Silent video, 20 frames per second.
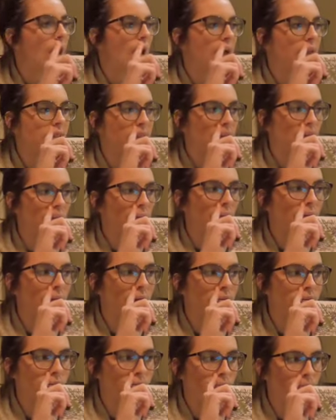I think when
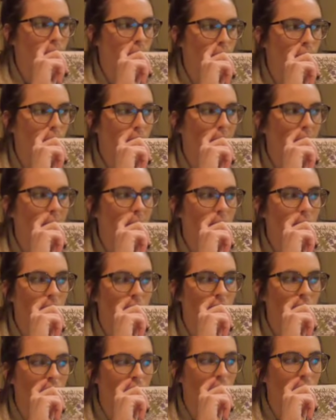I was pregnant
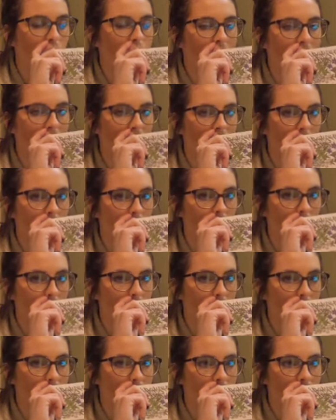with Wyatt,
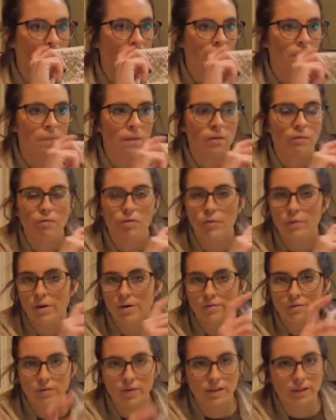for
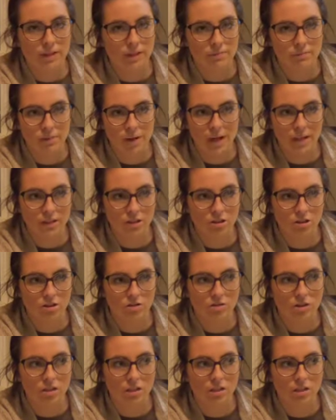whatever reason,
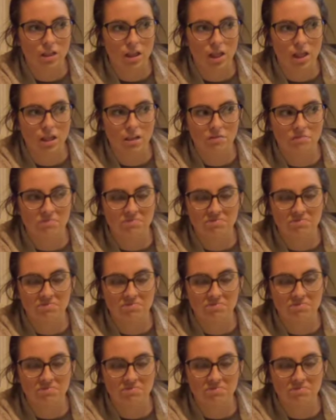pesto just like